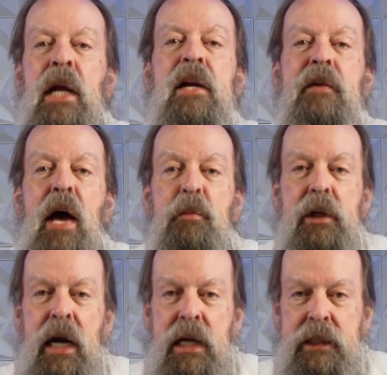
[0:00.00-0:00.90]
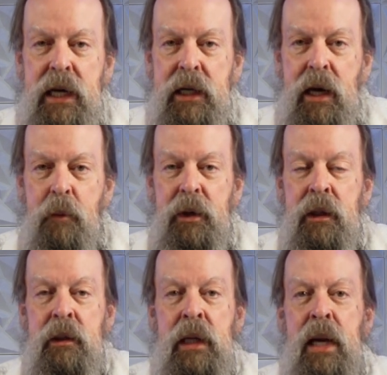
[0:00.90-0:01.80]
Plenty of Apple content
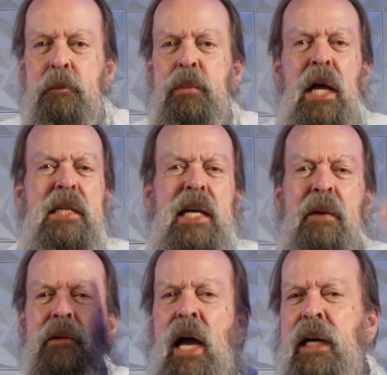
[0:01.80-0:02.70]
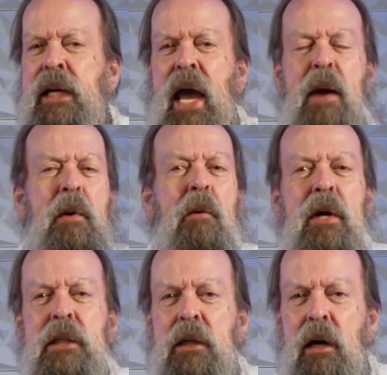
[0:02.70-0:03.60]
coming, and plus I've got a game I
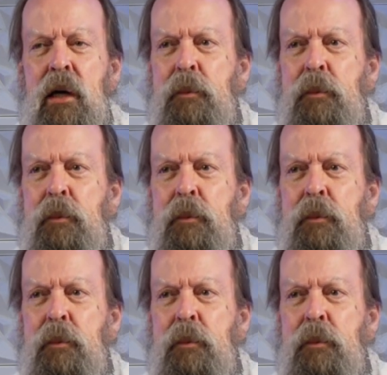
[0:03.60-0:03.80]
want to talk